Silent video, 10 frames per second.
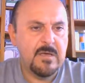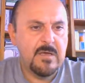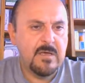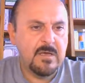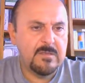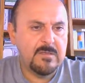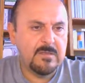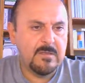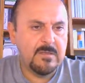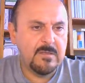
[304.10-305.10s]
and
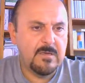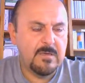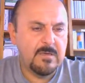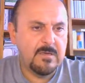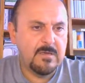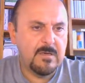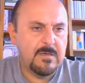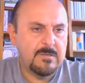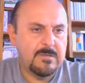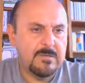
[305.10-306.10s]

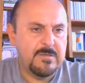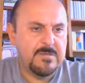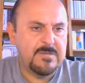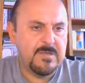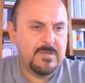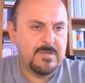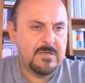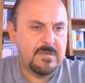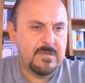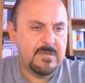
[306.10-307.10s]
this
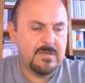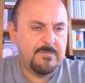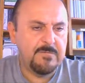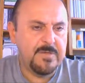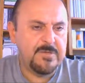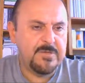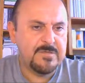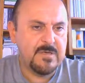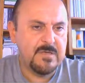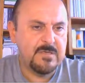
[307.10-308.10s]
finishes
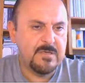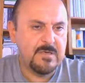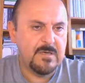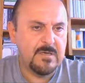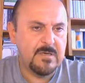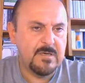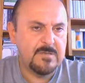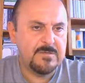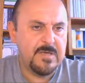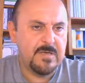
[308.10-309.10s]
the
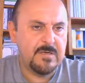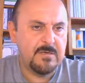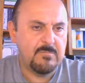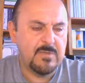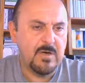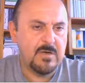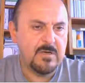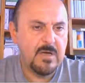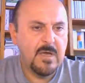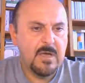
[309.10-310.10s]
say block.
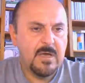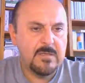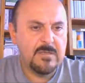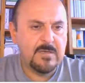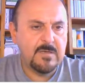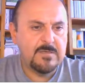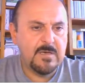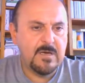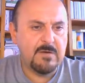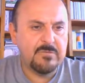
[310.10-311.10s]
And
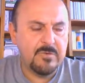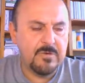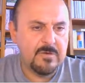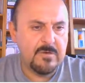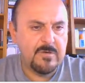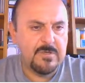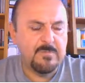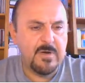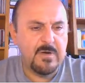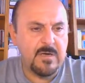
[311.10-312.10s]
how
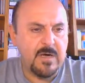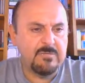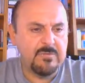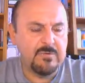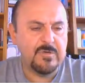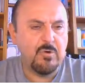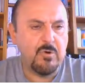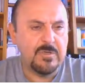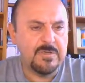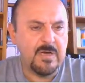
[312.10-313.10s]
to
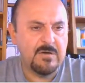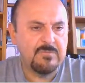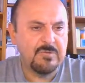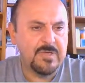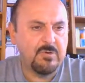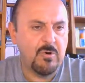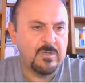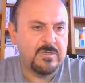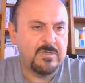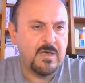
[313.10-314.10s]
call it, how to recall
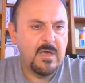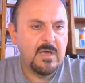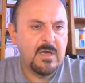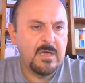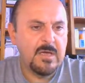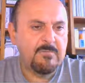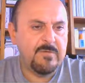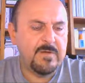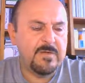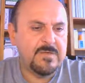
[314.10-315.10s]
it,
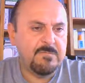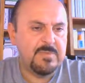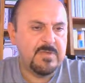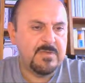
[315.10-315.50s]
we simply